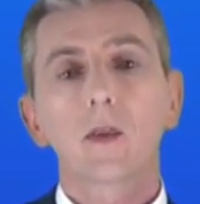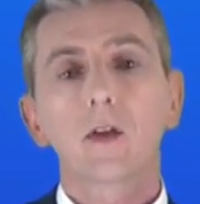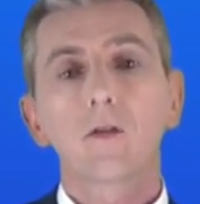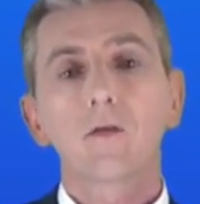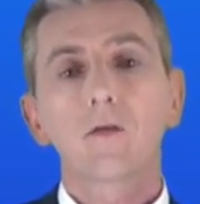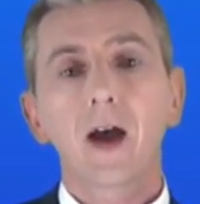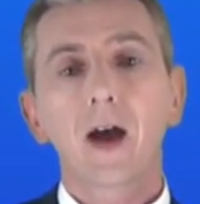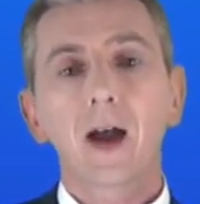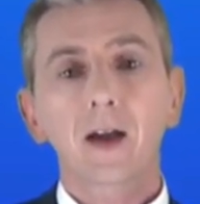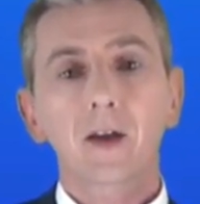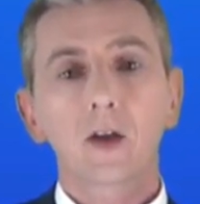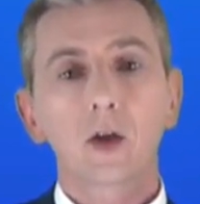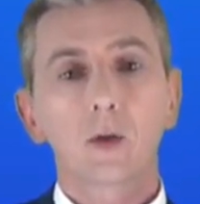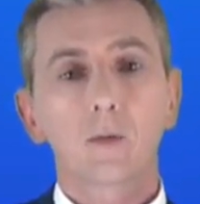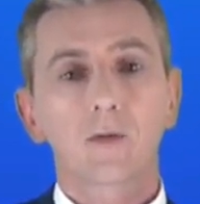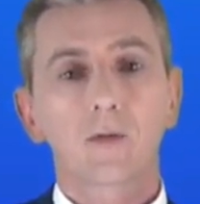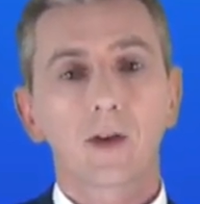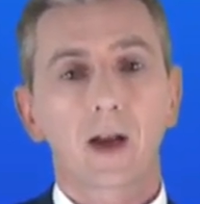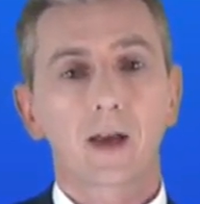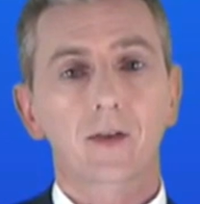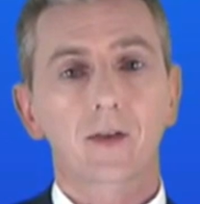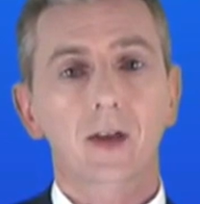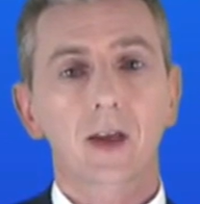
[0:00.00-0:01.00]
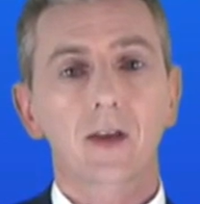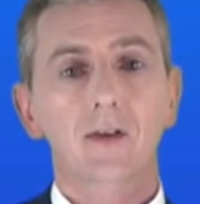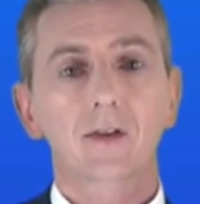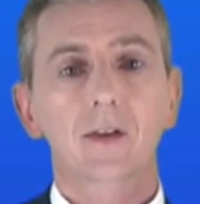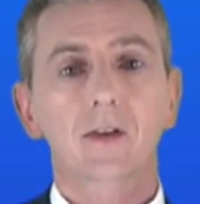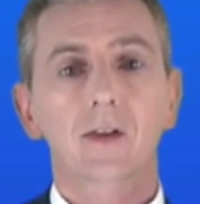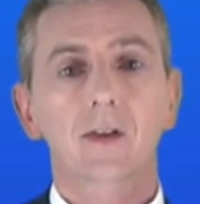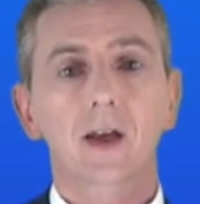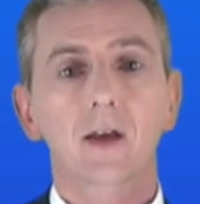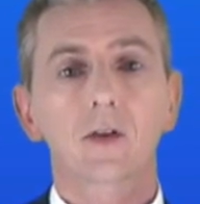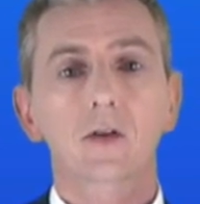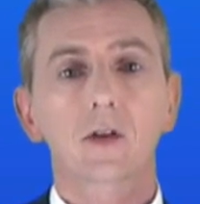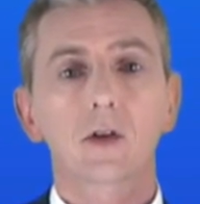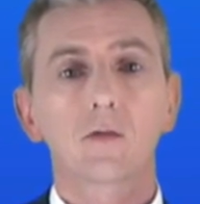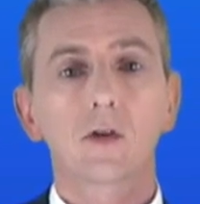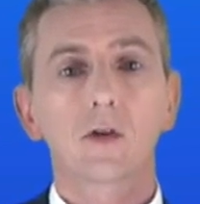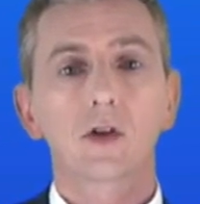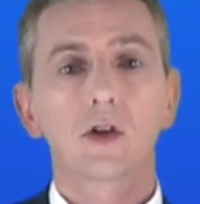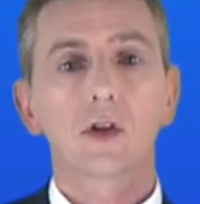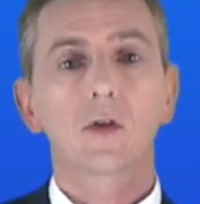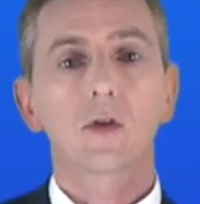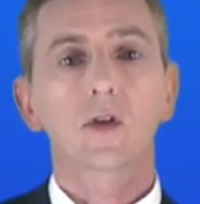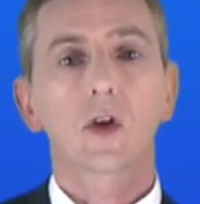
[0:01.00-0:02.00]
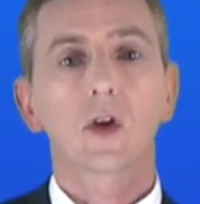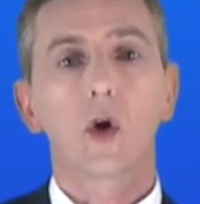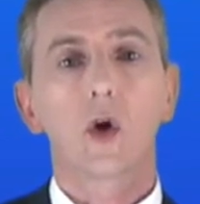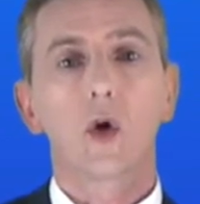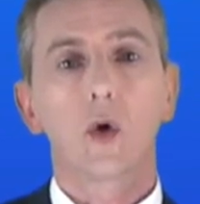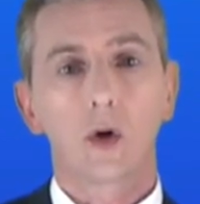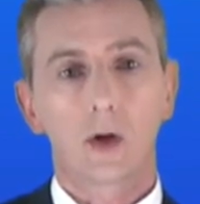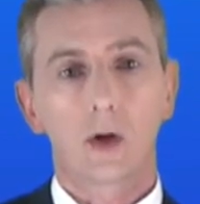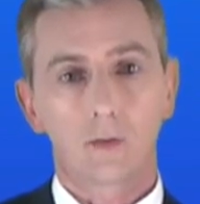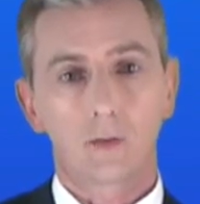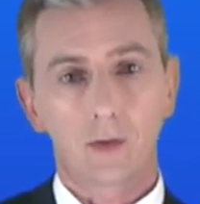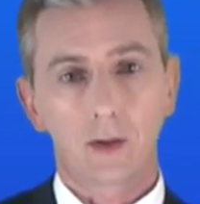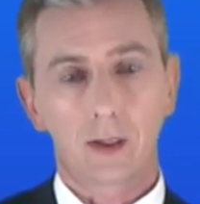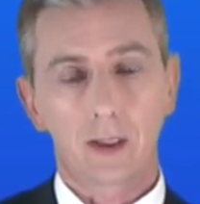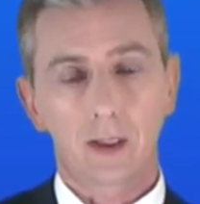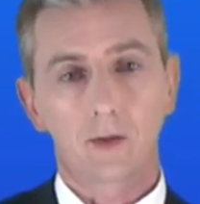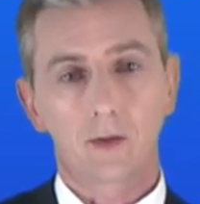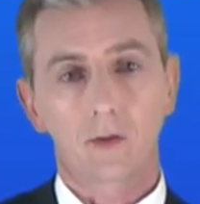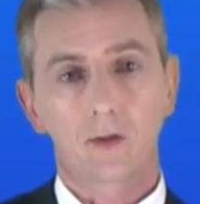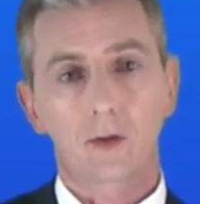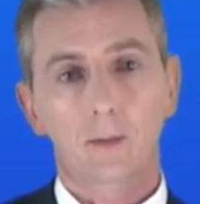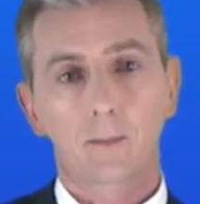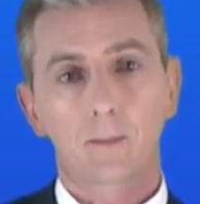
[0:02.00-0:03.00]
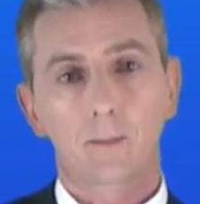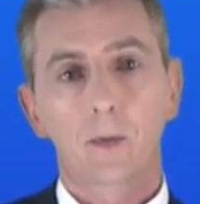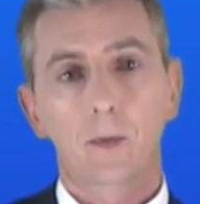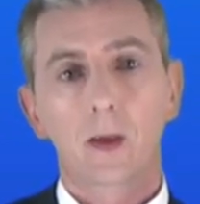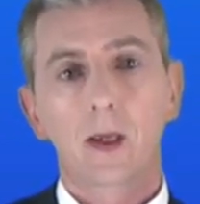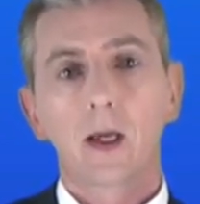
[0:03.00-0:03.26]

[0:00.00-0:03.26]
The vacuum flask is designed to reduce all of these.